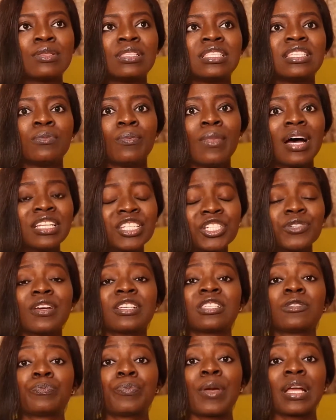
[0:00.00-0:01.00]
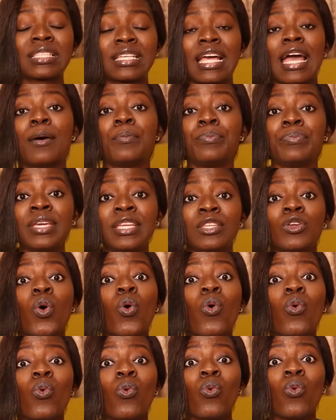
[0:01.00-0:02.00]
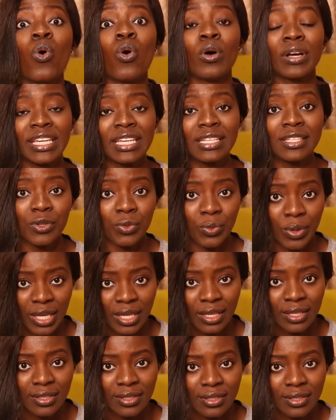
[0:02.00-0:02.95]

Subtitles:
Demanding respect can mean walking away.